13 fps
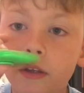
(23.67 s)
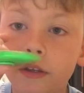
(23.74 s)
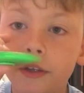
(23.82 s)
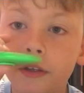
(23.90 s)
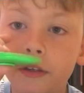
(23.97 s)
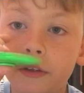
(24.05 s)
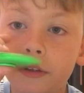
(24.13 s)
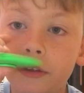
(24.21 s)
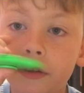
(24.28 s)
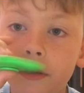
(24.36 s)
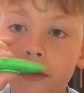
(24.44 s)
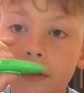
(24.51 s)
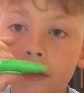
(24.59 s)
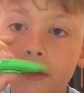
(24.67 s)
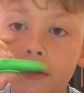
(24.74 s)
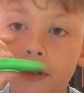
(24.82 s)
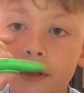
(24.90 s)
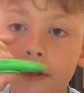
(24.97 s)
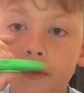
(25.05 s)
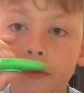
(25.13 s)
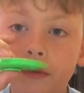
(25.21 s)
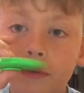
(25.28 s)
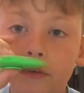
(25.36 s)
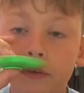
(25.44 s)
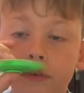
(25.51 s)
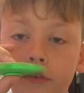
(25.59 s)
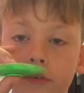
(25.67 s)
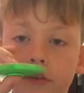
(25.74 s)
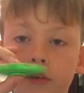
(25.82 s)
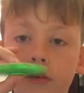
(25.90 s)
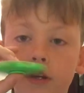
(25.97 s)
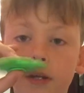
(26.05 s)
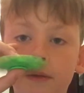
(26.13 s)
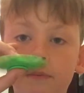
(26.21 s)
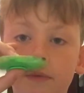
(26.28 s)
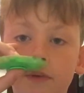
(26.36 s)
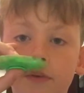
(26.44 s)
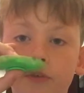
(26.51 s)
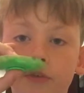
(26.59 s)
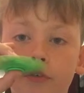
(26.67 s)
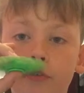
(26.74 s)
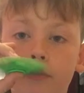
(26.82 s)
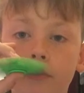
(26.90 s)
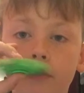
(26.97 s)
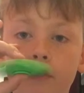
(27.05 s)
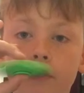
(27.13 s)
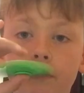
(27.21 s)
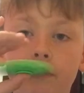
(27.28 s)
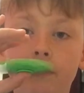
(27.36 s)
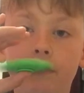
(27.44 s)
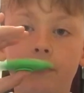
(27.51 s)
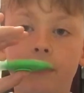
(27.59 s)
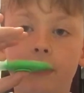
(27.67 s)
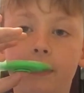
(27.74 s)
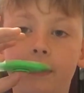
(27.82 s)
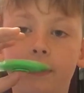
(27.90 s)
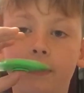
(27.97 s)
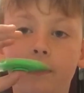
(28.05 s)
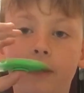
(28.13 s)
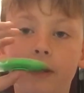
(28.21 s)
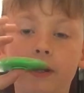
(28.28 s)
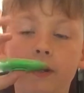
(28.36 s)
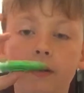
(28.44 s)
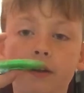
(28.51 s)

Then you slowly move your fingers away.